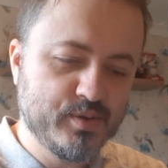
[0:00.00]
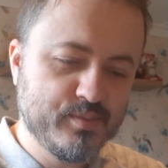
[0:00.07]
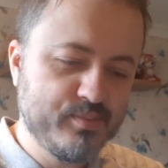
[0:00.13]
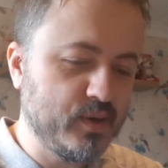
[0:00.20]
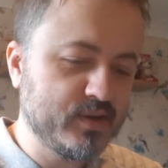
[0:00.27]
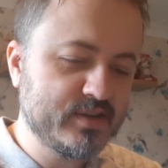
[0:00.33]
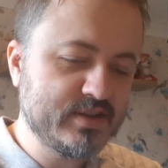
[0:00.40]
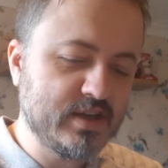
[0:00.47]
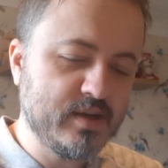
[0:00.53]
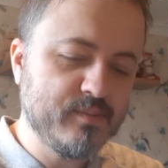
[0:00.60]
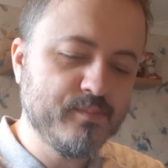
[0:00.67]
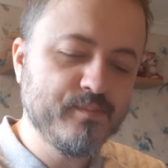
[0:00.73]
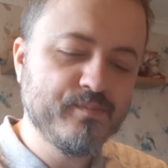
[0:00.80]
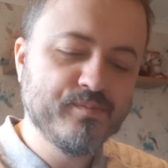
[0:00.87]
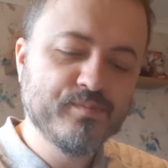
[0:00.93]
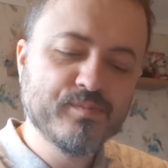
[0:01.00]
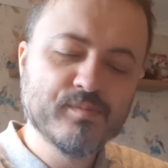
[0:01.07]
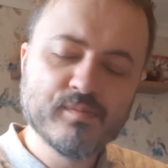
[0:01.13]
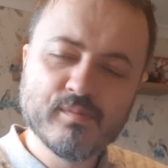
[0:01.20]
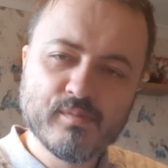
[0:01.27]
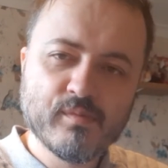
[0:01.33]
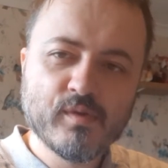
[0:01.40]
But
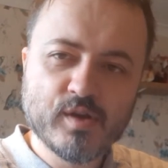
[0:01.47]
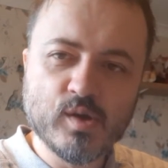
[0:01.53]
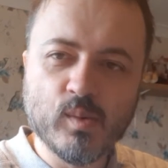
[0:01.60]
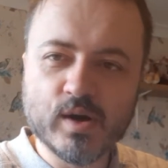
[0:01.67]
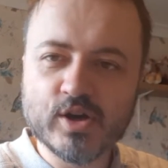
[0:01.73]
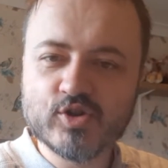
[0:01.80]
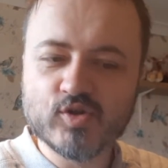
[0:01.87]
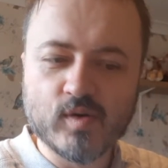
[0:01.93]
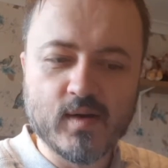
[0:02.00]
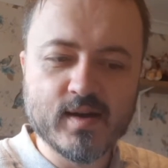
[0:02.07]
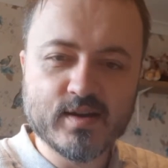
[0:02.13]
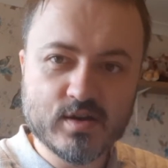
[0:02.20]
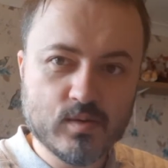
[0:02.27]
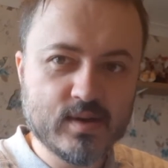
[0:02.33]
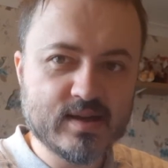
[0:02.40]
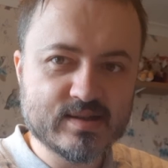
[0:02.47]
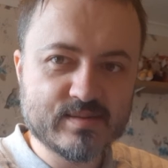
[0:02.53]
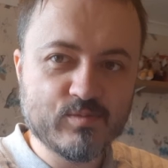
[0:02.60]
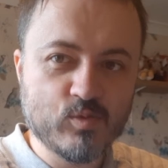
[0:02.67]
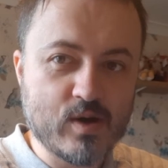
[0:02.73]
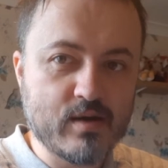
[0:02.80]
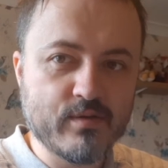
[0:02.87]
you want to try and do it as
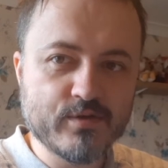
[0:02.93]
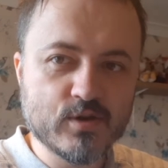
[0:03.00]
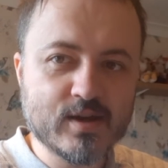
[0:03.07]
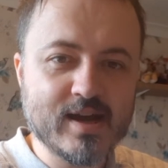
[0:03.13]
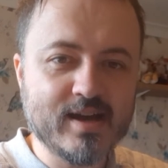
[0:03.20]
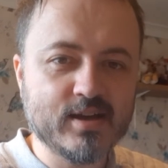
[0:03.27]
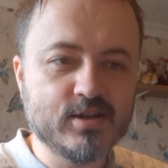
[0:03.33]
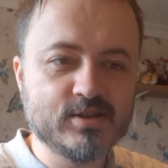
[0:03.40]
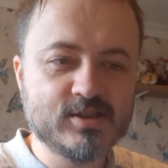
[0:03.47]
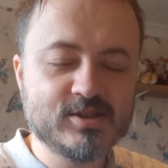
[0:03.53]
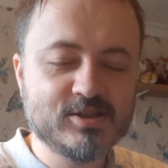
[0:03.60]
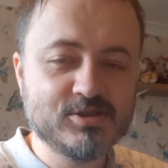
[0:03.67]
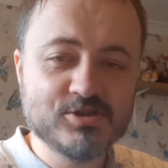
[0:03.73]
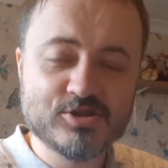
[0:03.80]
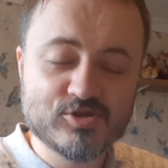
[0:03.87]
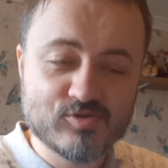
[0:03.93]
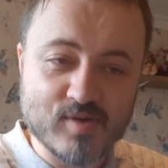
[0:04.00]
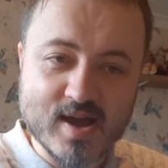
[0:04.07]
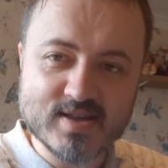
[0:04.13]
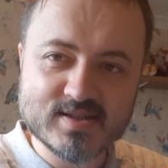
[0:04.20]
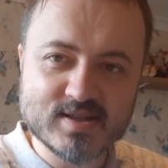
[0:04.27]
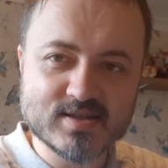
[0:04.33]
wherever you can, because it's the
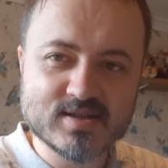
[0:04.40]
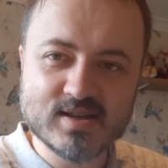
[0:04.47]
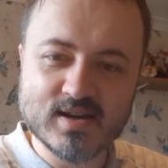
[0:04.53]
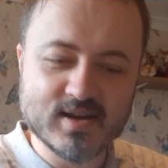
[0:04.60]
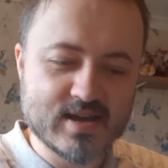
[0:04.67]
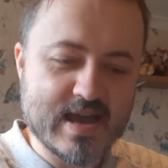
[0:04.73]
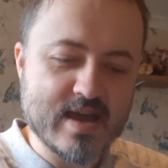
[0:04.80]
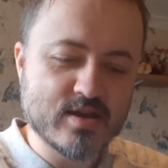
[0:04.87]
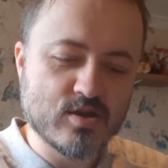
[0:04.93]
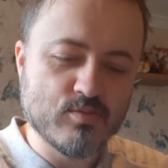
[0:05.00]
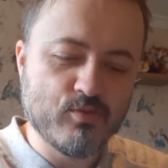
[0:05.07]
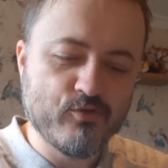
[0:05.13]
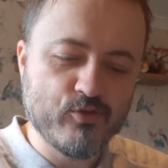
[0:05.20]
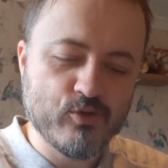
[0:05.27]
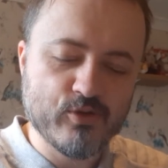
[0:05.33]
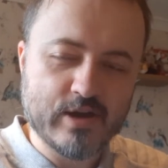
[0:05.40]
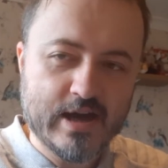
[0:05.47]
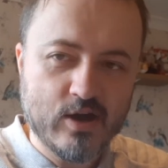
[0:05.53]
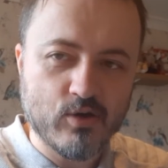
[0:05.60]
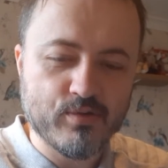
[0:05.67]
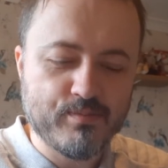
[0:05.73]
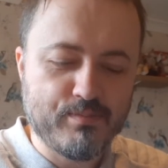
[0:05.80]
stress that's going to get you before the
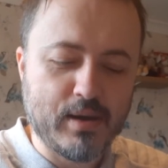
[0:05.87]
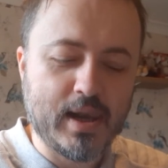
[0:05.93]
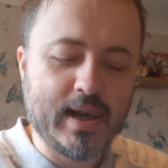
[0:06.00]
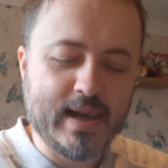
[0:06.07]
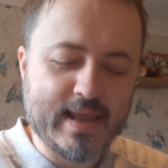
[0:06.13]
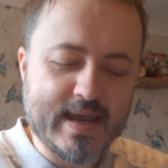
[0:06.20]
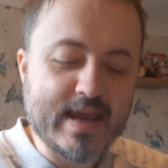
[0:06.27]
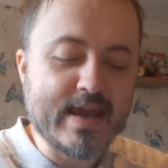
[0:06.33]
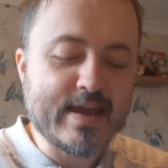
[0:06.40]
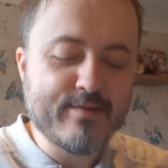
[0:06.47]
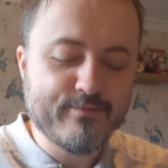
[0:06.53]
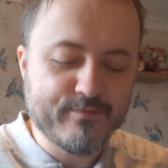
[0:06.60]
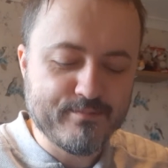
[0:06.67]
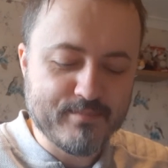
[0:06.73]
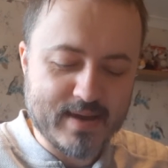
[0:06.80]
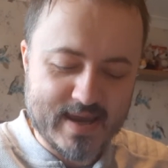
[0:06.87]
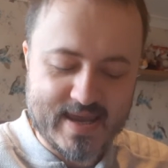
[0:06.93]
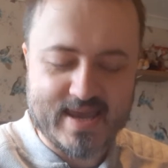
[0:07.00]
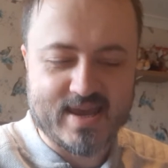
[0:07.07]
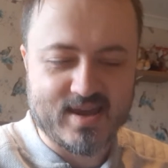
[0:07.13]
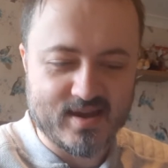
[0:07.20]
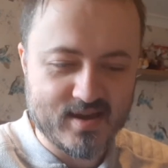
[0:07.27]
health. Believe
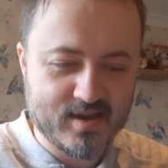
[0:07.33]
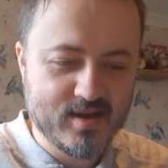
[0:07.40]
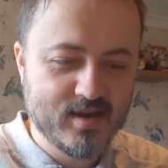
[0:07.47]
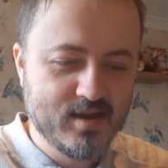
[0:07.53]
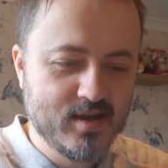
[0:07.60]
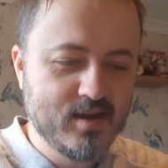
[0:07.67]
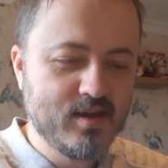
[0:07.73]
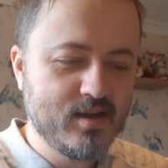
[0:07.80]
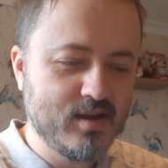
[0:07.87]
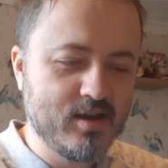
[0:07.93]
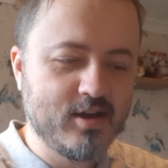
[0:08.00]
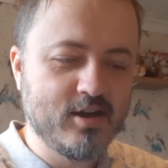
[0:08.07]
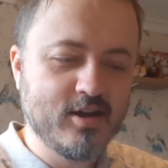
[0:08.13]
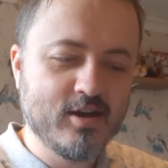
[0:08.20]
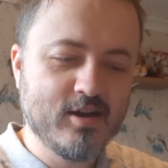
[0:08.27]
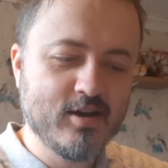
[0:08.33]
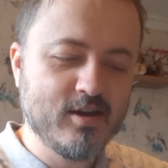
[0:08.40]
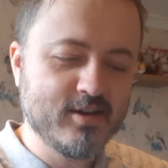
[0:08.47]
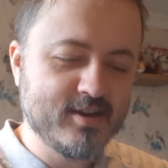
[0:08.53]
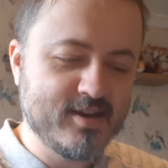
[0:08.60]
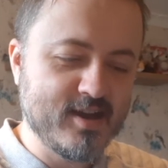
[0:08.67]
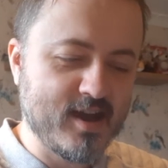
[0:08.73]
me.
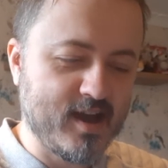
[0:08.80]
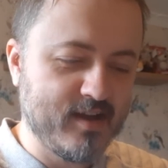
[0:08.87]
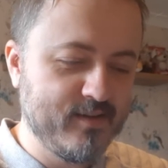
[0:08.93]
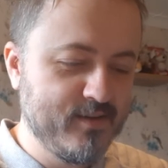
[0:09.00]
Yeah.